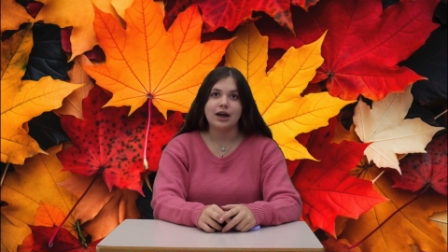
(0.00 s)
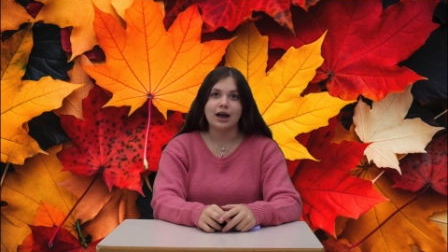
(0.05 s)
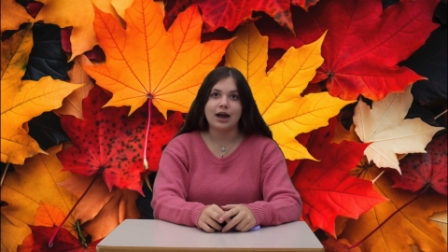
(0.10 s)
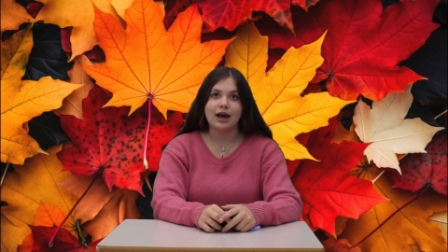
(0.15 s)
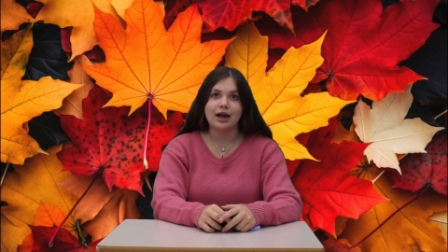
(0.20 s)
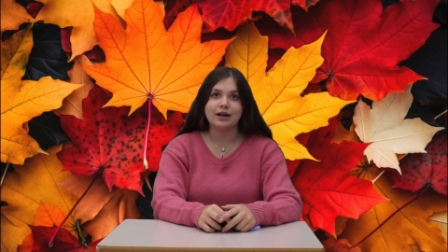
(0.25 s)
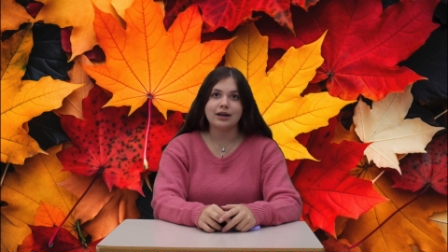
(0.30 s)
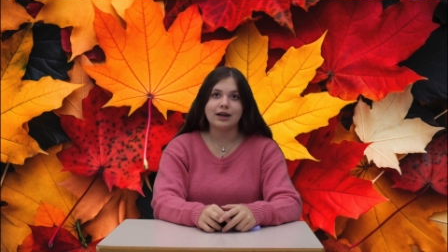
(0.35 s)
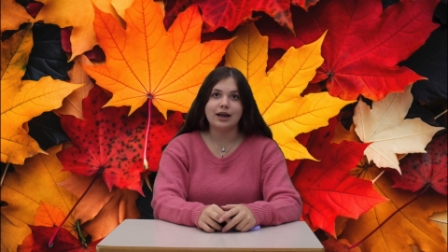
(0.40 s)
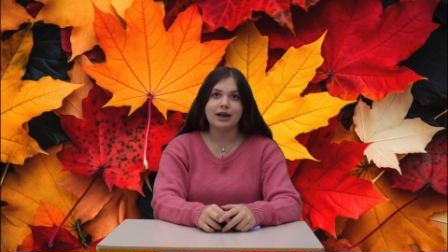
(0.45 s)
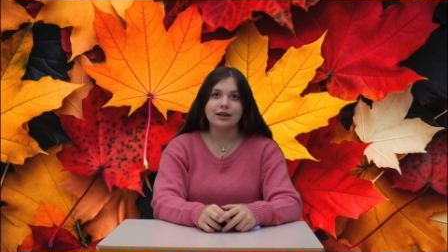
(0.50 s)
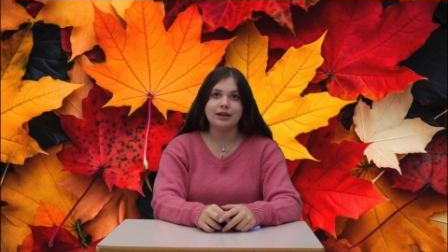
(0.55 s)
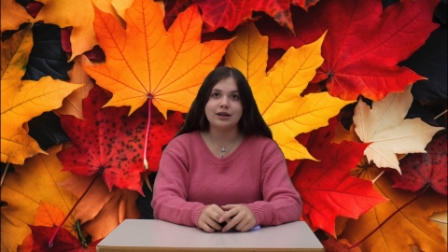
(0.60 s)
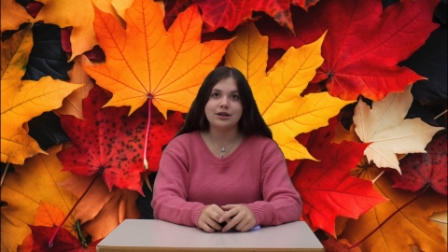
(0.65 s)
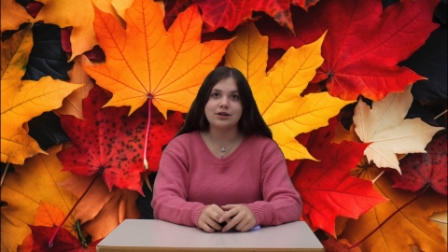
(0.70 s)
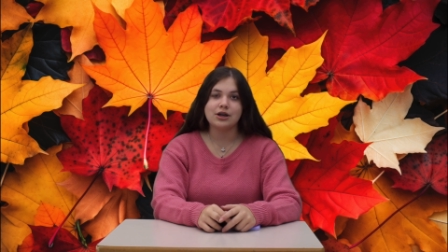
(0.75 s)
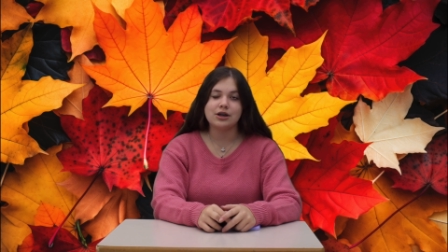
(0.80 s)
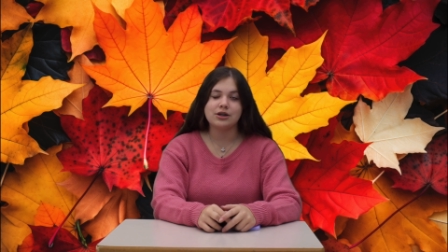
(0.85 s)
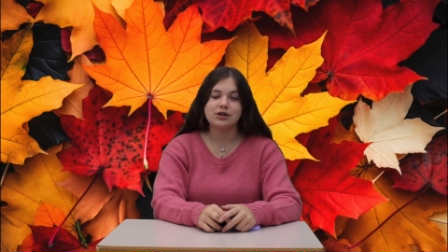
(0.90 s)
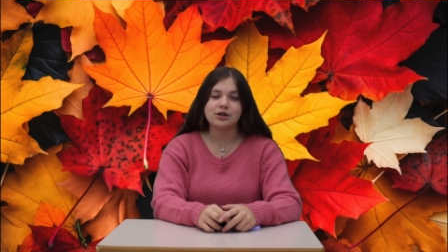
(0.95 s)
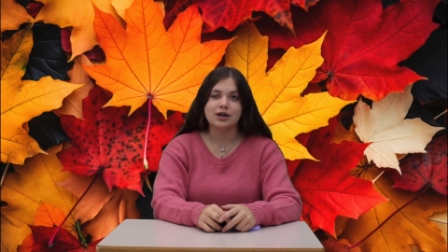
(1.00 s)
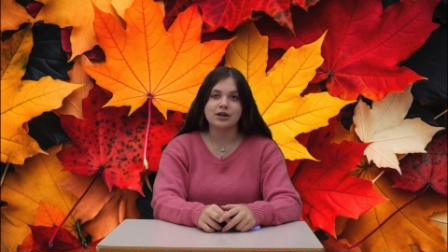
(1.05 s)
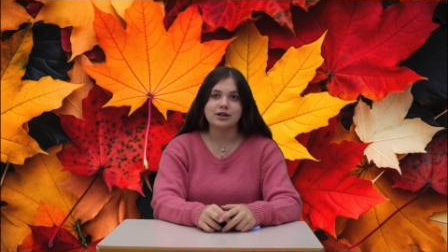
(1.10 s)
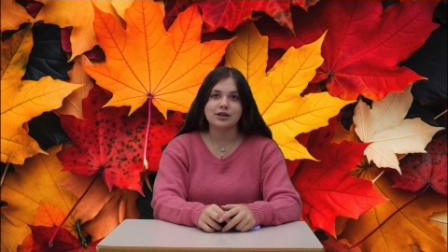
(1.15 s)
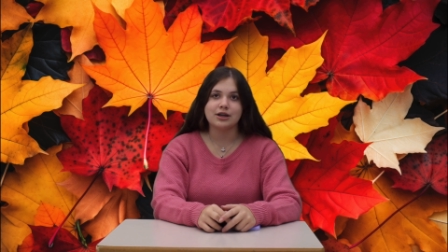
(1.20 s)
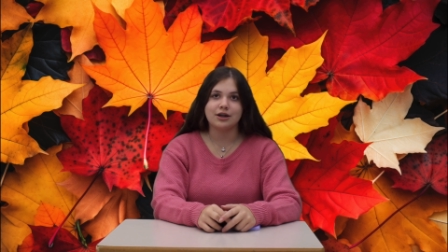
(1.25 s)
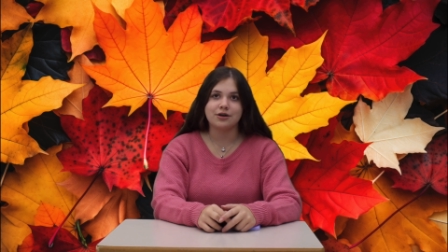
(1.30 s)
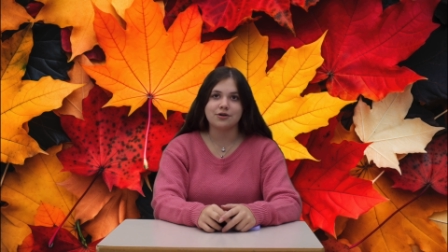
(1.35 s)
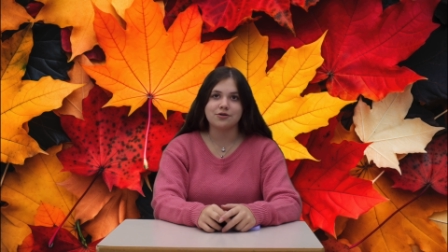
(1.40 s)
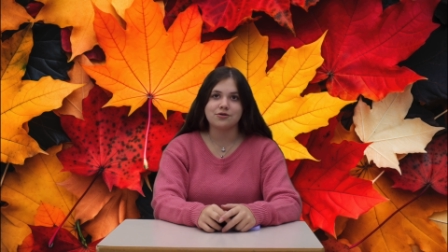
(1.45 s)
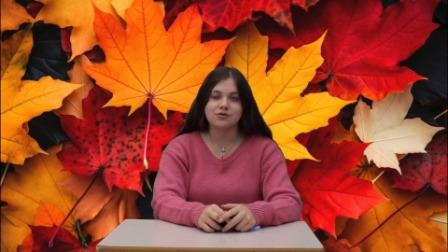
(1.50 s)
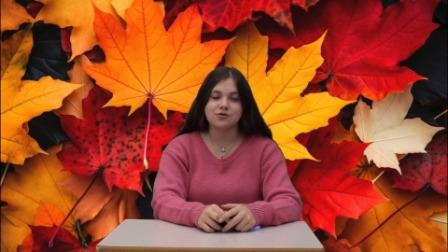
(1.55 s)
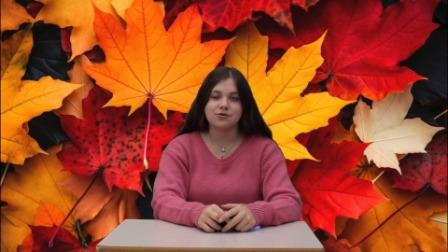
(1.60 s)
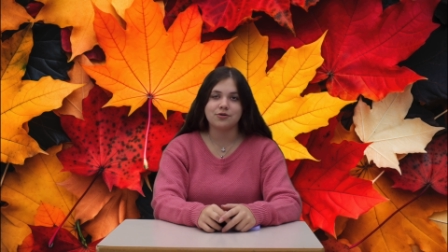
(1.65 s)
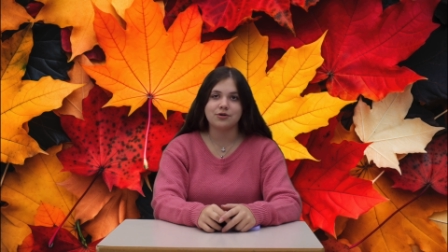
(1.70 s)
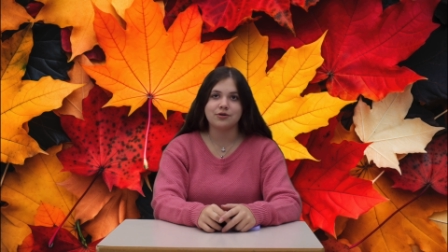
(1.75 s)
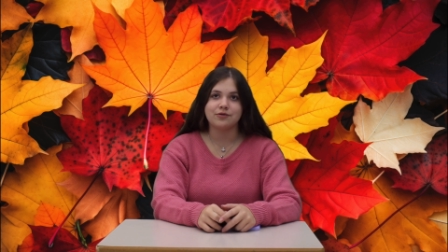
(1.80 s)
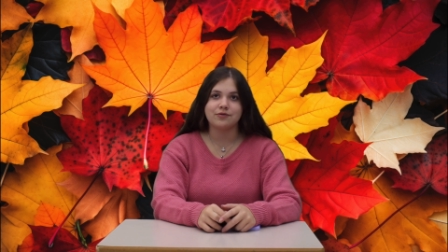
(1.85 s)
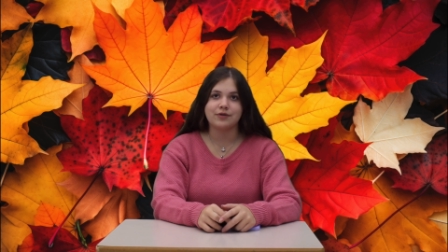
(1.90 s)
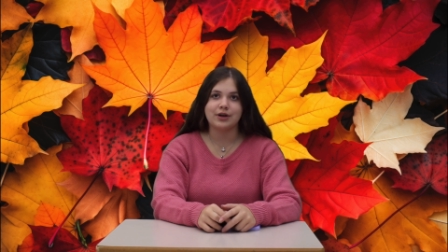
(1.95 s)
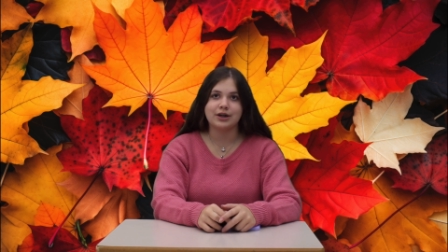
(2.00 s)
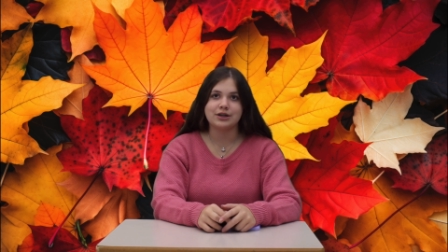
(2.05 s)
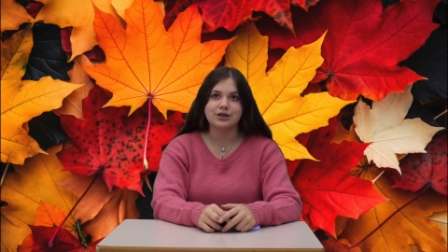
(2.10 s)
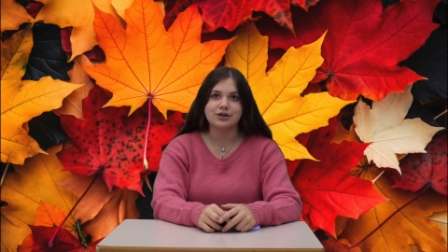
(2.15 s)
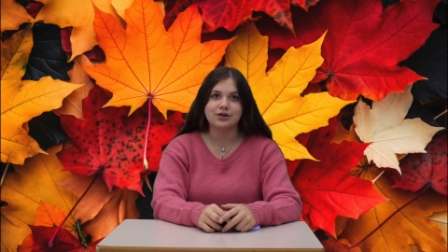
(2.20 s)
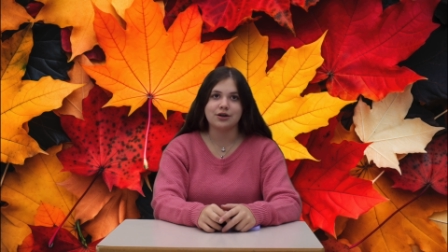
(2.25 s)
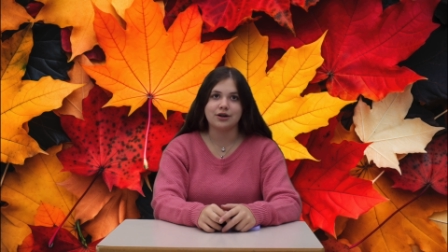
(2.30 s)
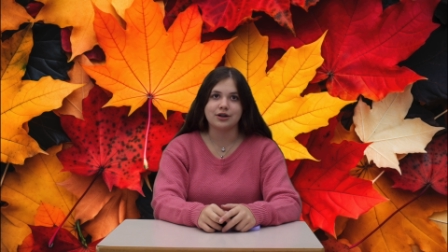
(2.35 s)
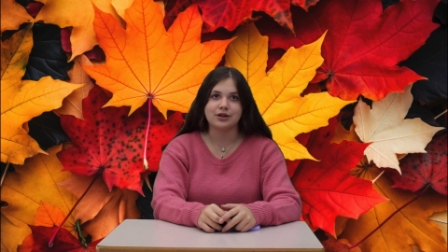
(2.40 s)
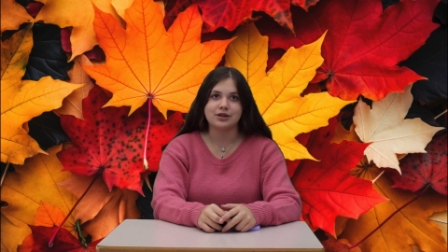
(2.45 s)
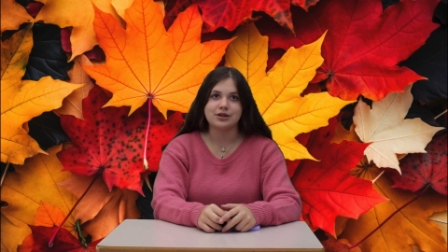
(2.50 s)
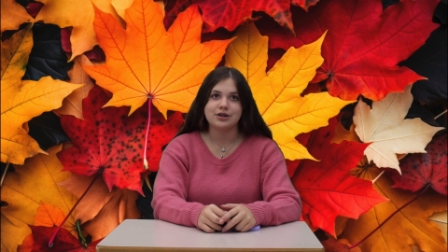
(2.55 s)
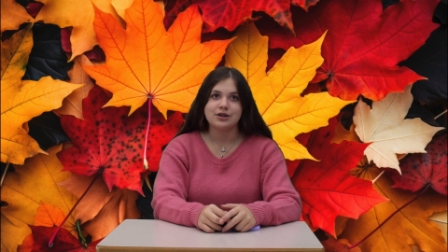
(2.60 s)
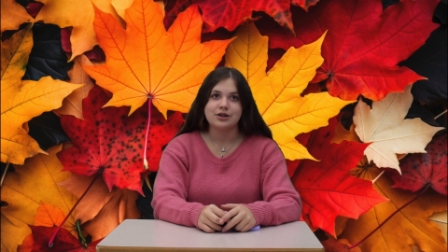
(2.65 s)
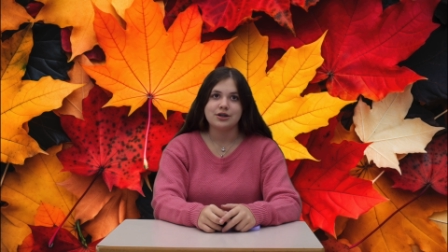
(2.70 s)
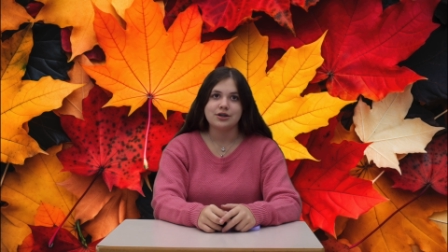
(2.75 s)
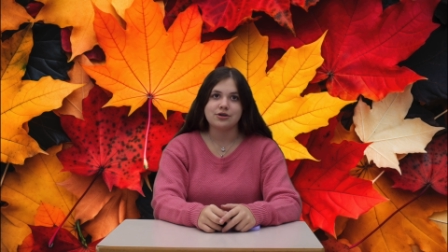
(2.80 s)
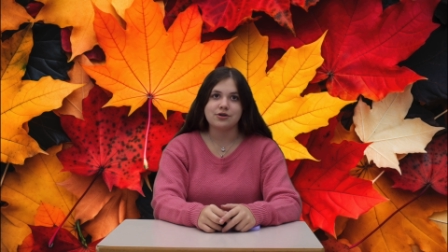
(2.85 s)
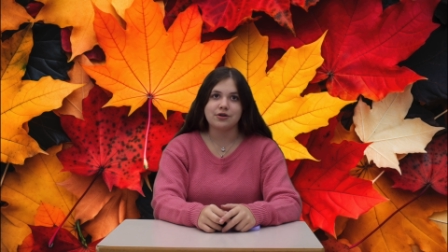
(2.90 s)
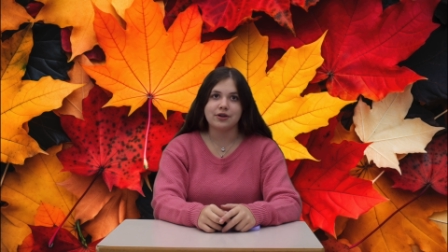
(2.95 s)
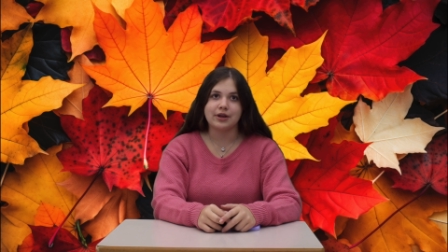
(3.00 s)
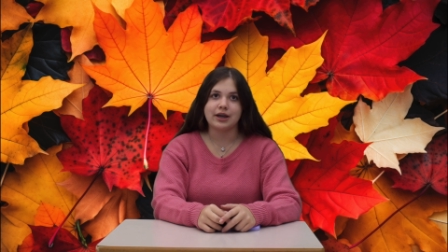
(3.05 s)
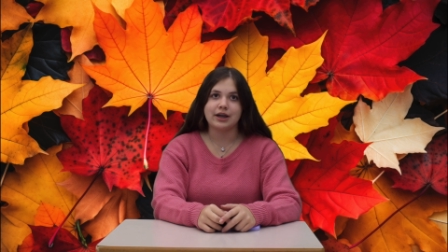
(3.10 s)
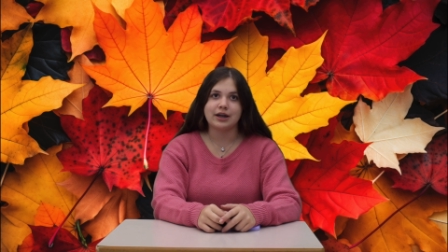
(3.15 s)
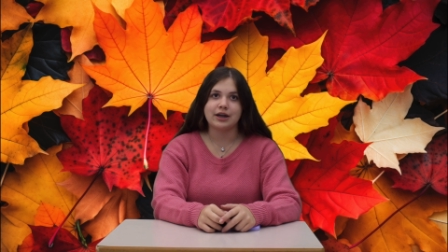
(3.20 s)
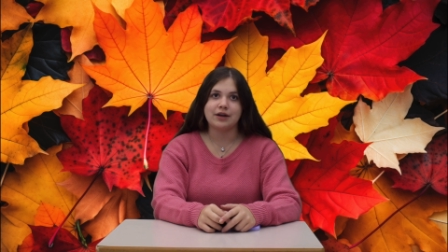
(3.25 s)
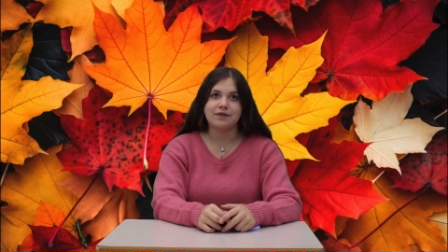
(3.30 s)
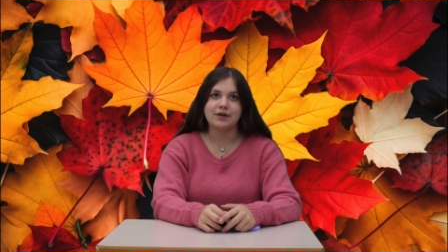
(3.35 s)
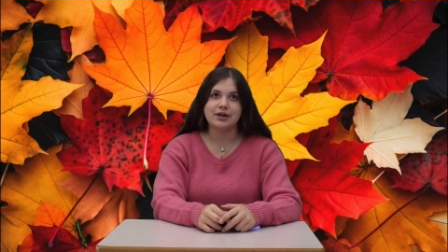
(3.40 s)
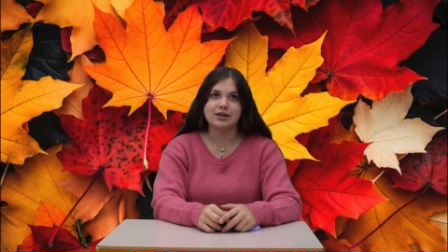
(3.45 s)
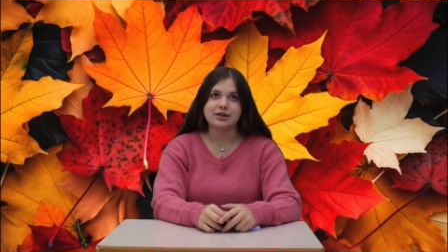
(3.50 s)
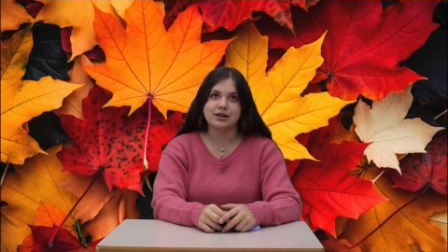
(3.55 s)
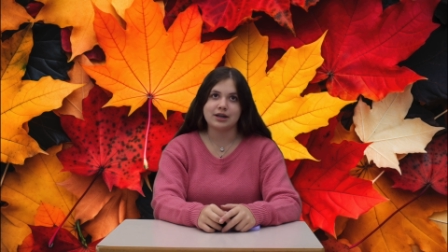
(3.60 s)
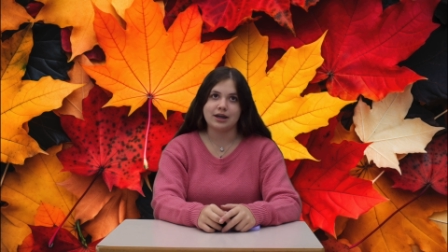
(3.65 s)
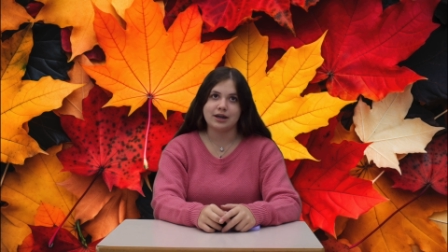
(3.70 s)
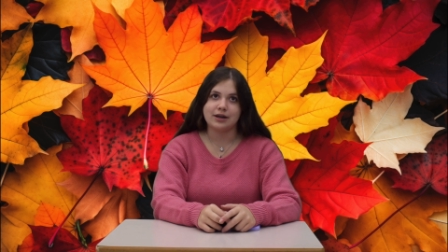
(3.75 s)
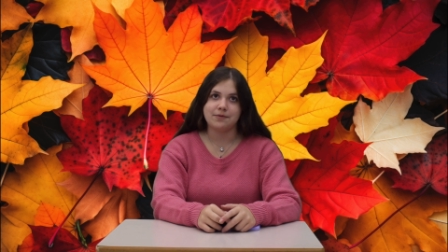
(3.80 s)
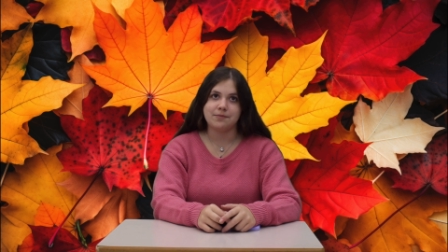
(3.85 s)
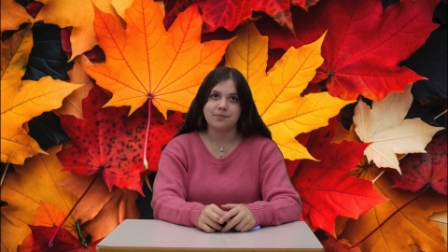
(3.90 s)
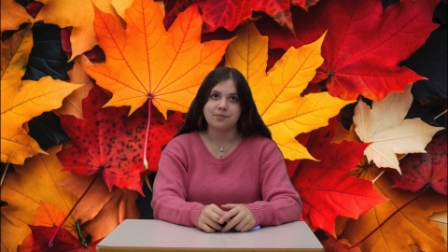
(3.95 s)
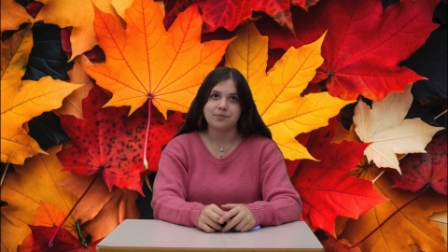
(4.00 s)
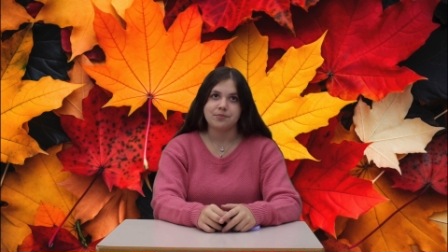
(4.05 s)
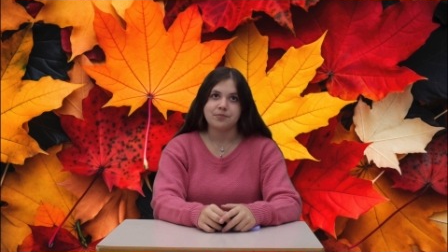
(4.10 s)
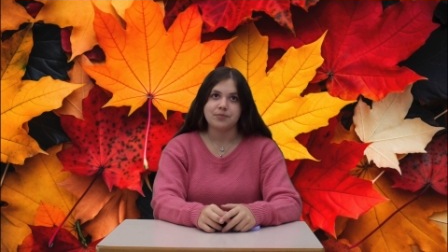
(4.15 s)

at LHHS underscore renaissance so they can investigate.